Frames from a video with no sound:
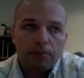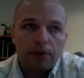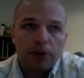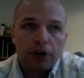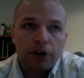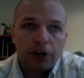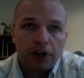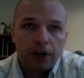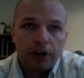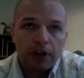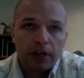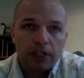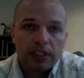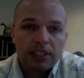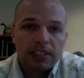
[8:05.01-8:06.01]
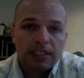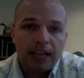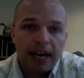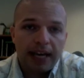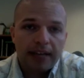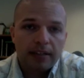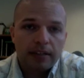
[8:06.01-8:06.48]
per
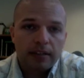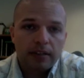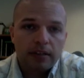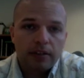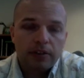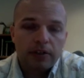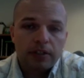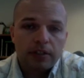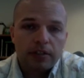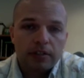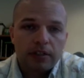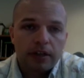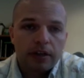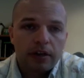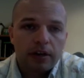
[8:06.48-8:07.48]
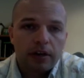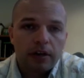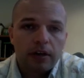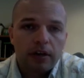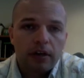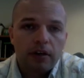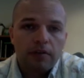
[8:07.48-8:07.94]
site to consider
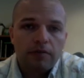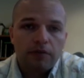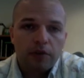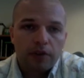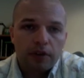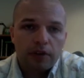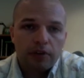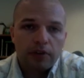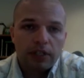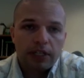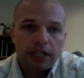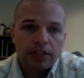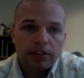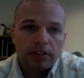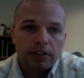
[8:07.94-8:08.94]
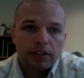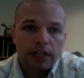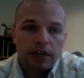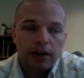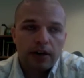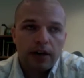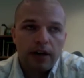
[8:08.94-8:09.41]
for the new detention
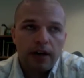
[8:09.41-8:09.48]
center.